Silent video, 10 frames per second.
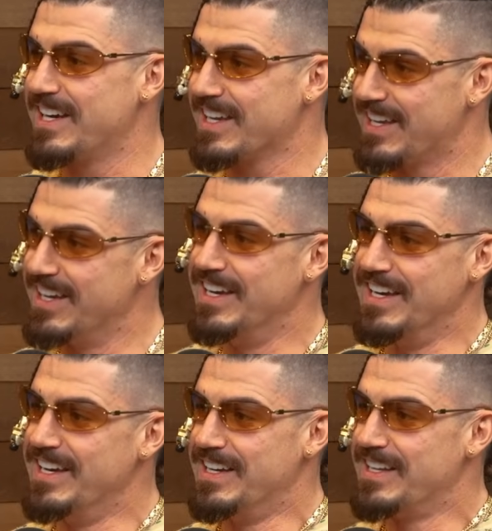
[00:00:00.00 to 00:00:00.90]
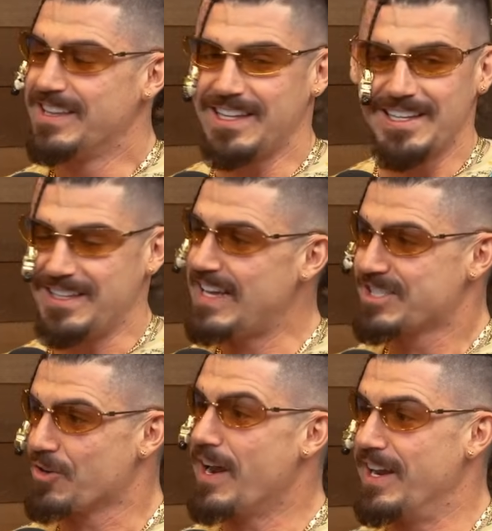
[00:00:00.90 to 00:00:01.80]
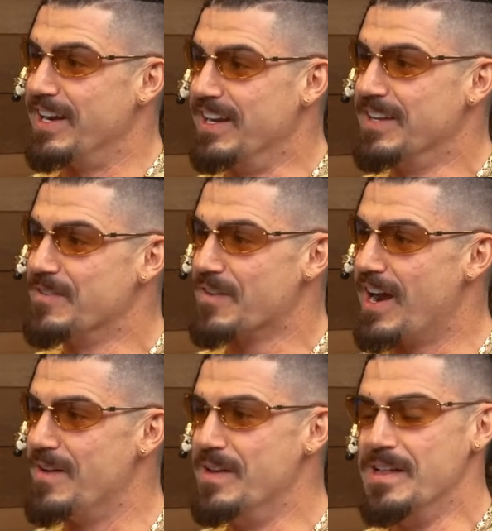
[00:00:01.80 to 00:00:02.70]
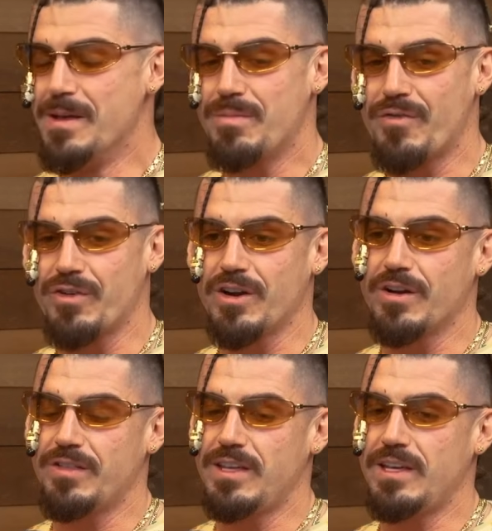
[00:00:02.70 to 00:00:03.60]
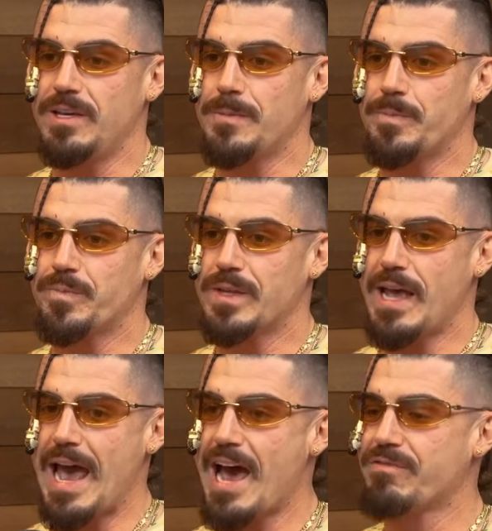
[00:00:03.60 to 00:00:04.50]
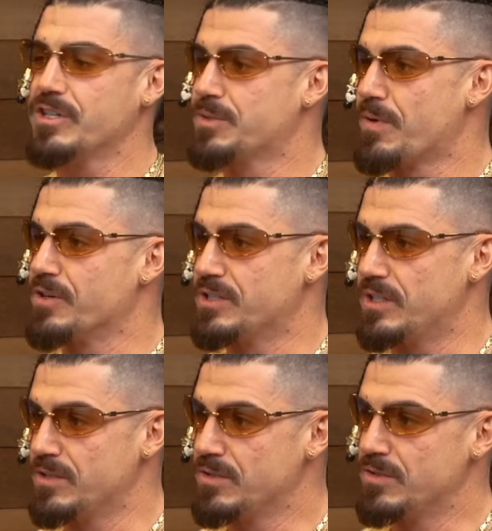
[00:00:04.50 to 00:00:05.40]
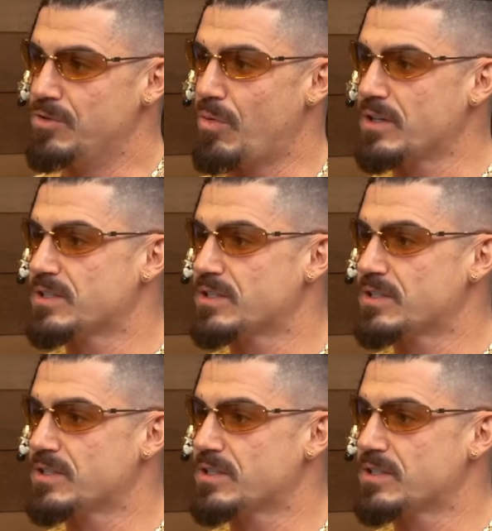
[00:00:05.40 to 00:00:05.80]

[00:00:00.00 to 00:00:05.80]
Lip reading: is like, that's great, right? But for the average person who